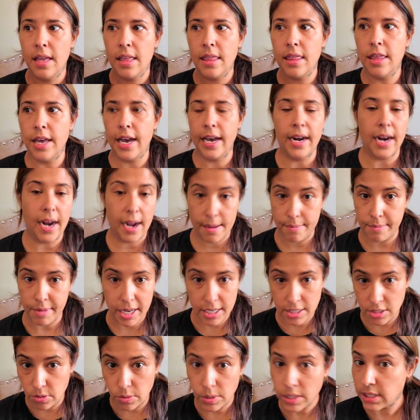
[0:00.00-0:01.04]
that I'm
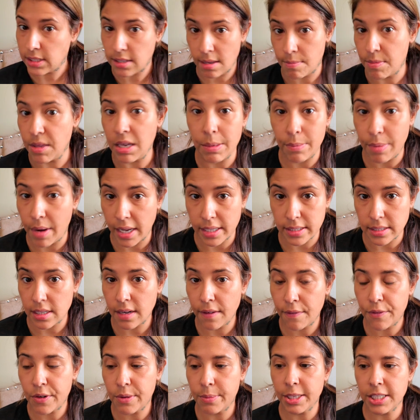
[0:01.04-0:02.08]
not doing something
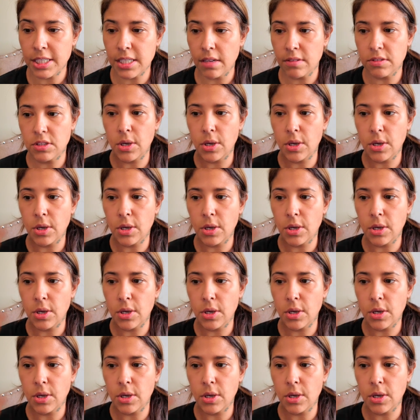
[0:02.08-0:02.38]
positive for myself.